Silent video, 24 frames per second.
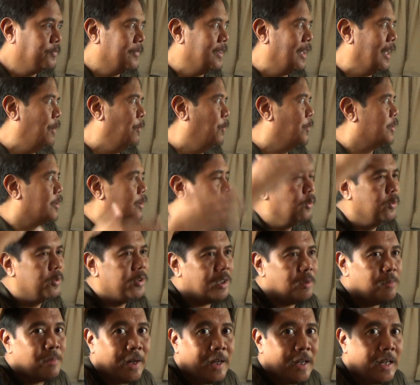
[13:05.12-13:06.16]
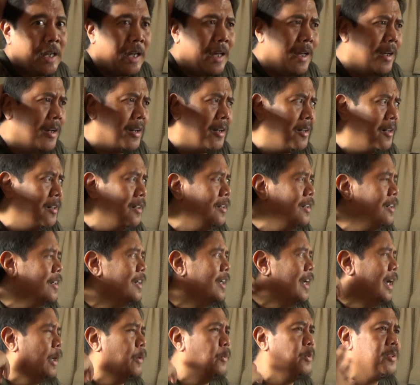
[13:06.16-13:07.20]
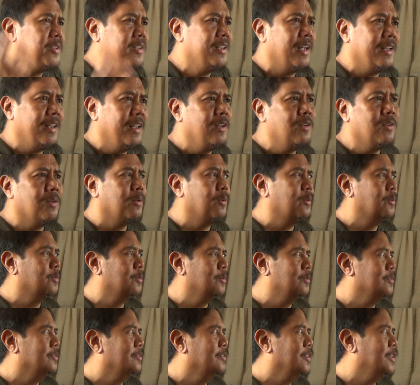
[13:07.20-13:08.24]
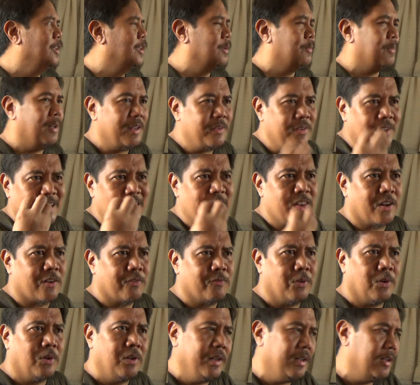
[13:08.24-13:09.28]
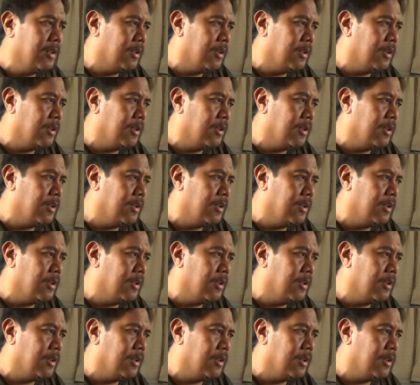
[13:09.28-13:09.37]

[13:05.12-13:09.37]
I was losing my hair. I was getting old. My teeth are falling